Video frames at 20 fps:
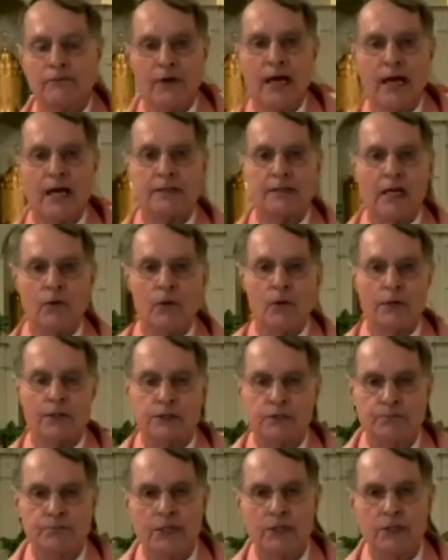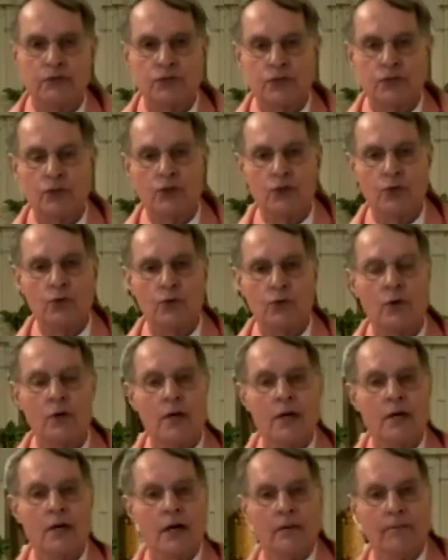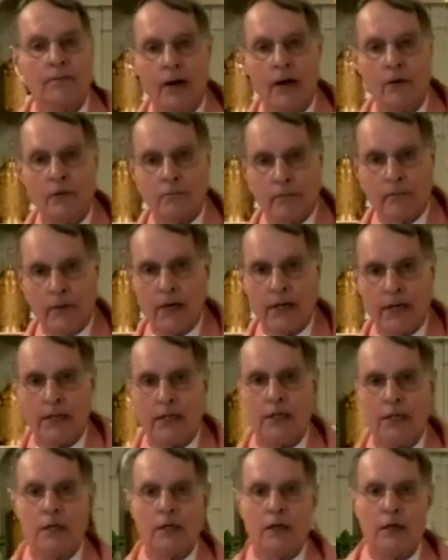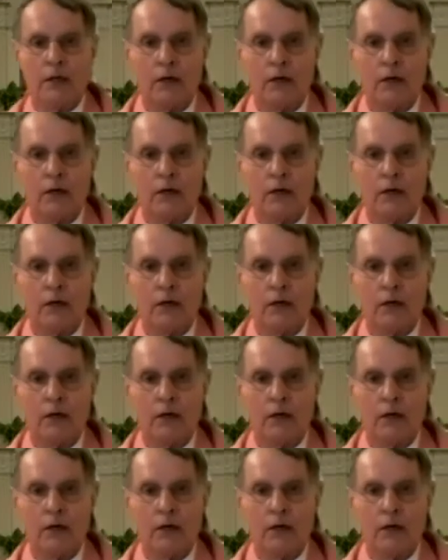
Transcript: In fact, I want to speak to you about my